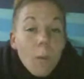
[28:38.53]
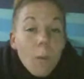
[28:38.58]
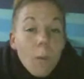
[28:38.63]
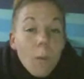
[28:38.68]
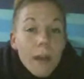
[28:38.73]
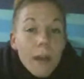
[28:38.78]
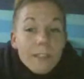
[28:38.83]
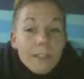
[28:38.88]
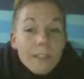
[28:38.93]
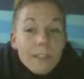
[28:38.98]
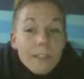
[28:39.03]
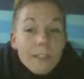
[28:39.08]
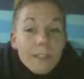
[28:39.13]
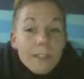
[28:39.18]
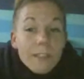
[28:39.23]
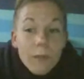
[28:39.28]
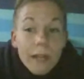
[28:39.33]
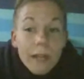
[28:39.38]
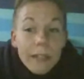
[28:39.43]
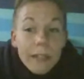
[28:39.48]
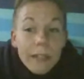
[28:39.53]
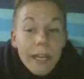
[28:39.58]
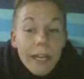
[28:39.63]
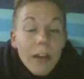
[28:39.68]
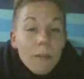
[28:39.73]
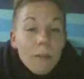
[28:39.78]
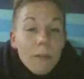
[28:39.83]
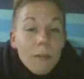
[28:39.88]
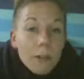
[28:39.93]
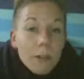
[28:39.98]
was the direct
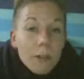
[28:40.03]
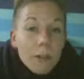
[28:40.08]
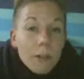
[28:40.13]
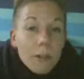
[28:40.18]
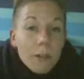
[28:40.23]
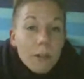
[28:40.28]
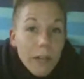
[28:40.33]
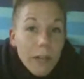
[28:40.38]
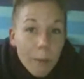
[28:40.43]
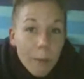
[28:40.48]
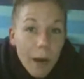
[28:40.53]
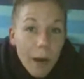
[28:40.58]
link of personal